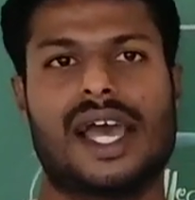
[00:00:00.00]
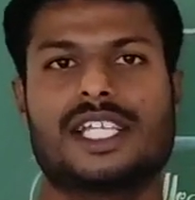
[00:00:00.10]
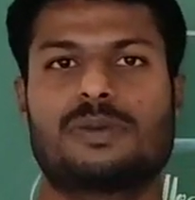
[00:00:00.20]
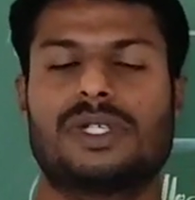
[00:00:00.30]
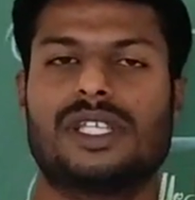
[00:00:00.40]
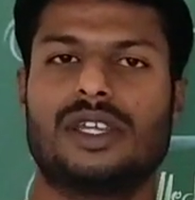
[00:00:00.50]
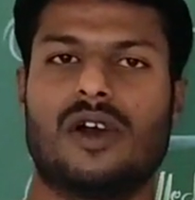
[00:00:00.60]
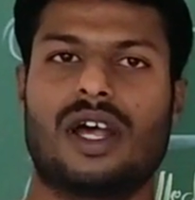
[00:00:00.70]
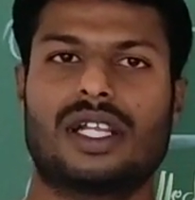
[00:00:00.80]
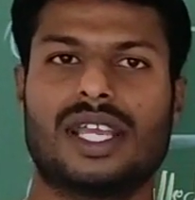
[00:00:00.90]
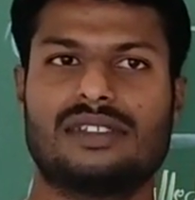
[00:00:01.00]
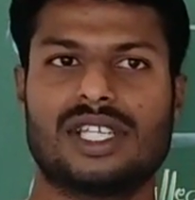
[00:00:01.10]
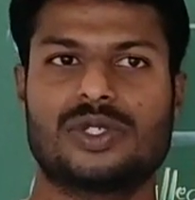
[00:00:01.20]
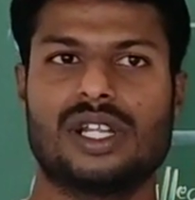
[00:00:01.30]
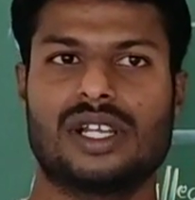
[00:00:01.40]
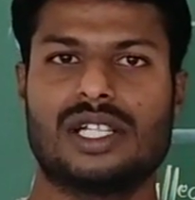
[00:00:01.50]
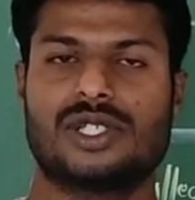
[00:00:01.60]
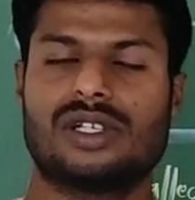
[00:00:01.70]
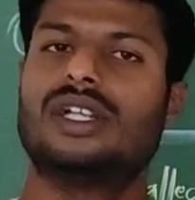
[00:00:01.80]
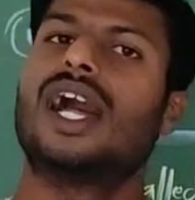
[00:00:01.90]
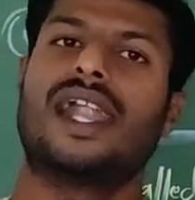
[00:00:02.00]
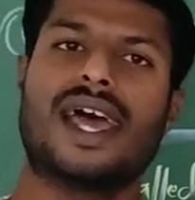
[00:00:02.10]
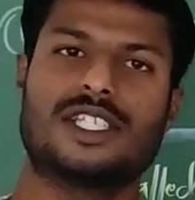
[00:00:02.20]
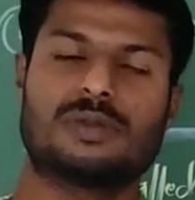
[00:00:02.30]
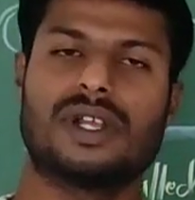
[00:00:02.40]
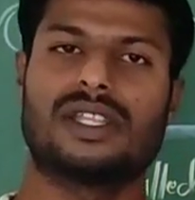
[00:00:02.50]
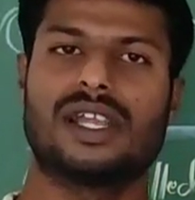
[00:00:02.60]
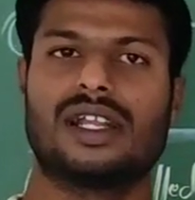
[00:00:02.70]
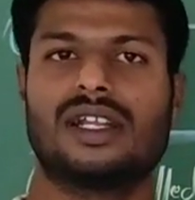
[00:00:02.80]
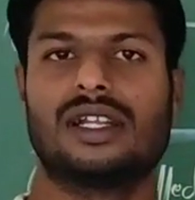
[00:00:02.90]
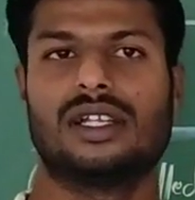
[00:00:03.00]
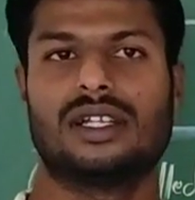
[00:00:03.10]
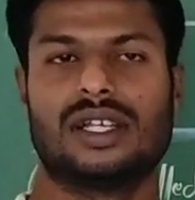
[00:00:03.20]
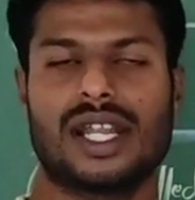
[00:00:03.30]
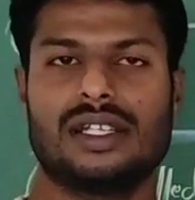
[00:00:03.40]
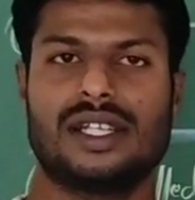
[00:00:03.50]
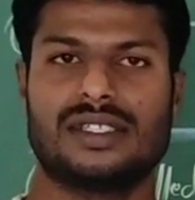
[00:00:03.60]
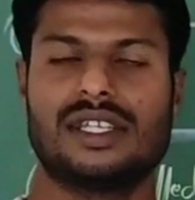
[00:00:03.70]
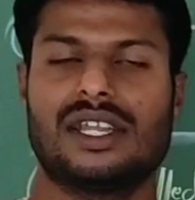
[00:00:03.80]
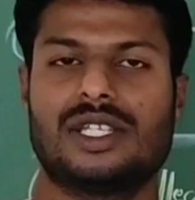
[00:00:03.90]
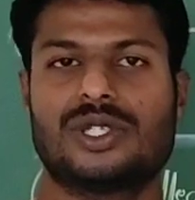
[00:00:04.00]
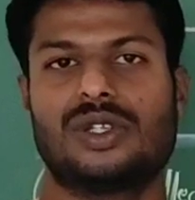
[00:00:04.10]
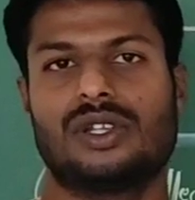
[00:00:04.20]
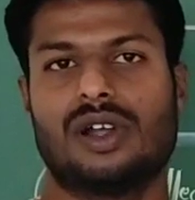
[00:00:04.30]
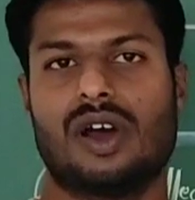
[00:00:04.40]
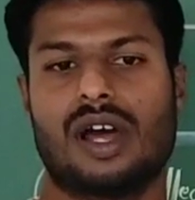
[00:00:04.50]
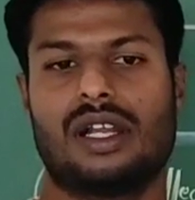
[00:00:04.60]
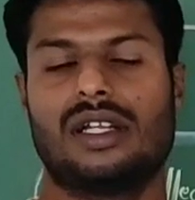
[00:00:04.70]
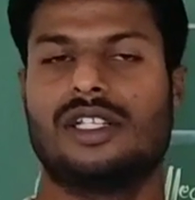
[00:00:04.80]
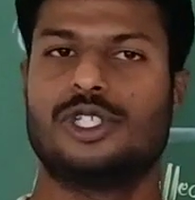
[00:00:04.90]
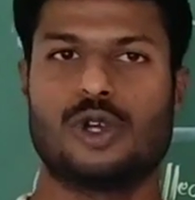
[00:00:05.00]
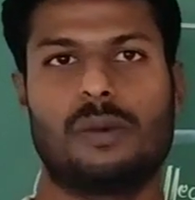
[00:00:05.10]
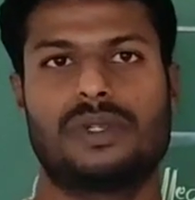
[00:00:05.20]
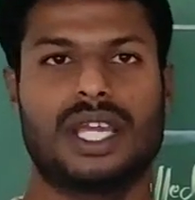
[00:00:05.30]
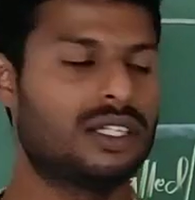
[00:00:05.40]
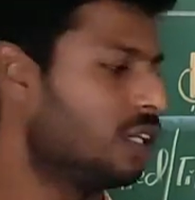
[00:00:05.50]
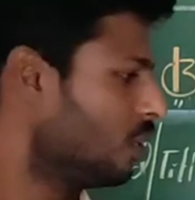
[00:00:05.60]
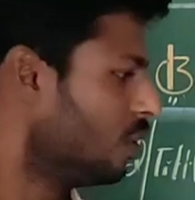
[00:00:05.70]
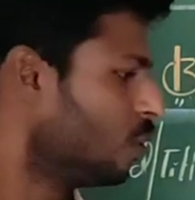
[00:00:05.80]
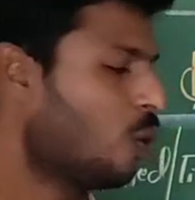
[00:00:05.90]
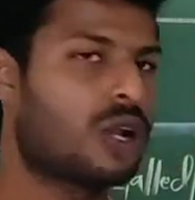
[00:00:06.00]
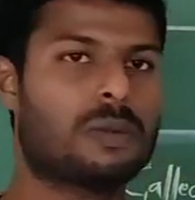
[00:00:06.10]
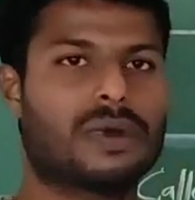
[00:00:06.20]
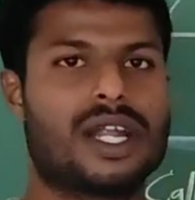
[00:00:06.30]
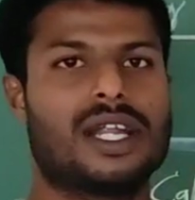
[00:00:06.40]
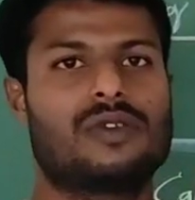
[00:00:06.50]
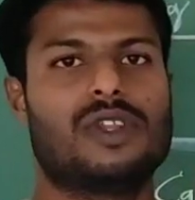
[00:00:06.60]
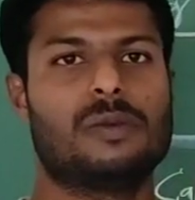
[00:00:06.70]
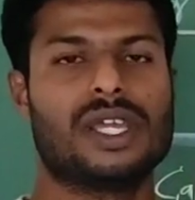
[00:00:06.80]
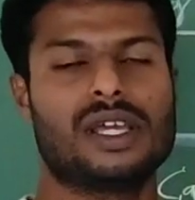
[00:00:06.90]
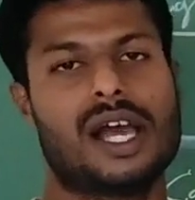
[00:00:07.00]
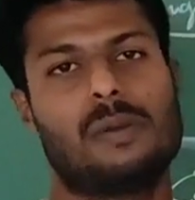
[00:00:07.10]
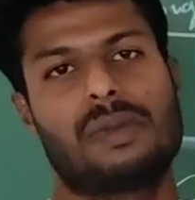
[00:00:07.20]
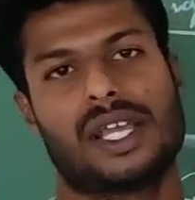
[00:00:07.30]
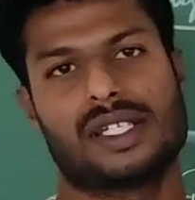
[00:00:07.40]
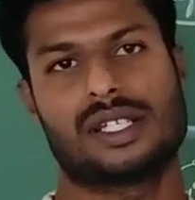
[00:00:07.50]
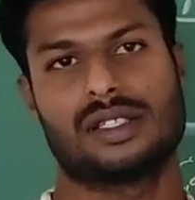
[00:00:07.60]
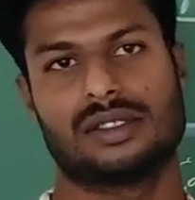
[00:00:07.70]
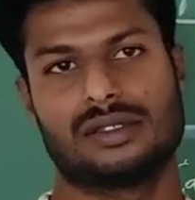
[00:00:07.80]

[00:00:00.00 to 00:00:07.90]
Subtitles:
as per the organizational culture and as per their right designation or job title. Code of conduct will be applied.